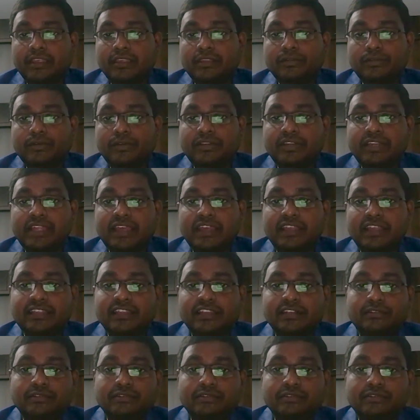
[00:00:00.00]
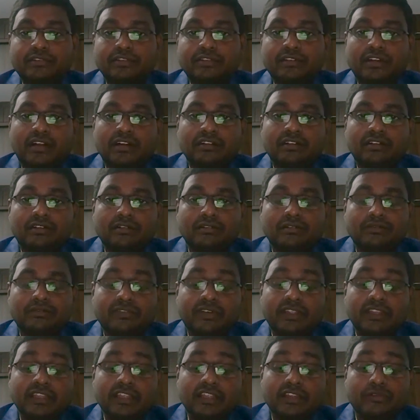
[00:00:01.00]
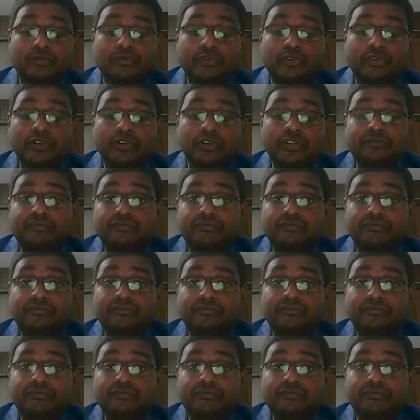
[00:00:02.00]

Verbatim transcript: So India has announced lockdown when there are only